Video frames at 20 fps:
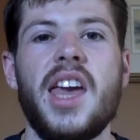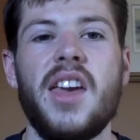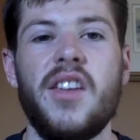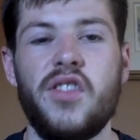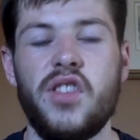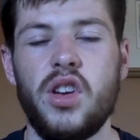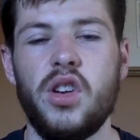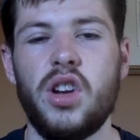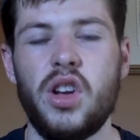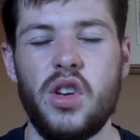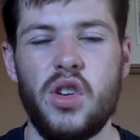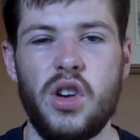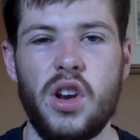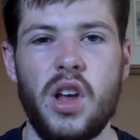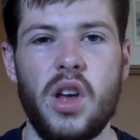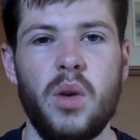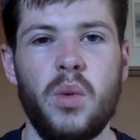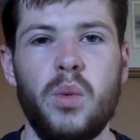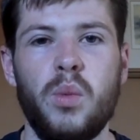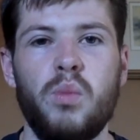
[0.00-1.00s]
If you don't
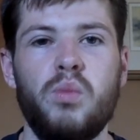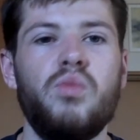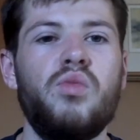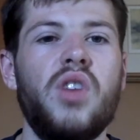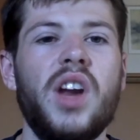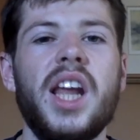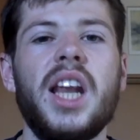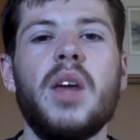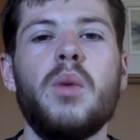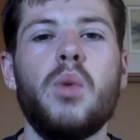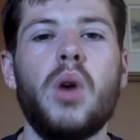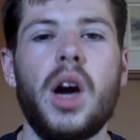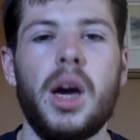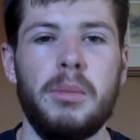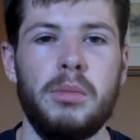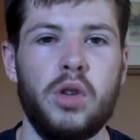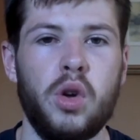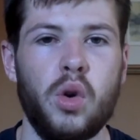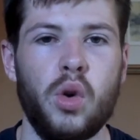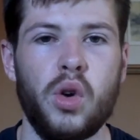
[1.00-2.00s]
know really what I'm
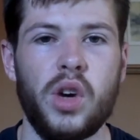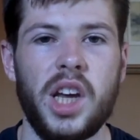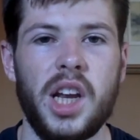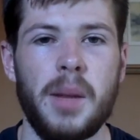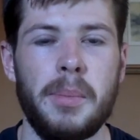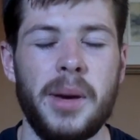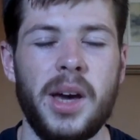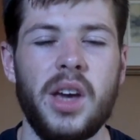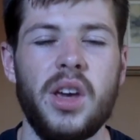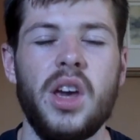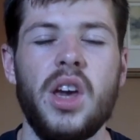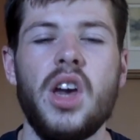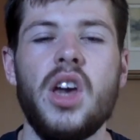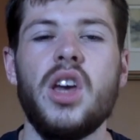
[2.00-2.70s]
talking about,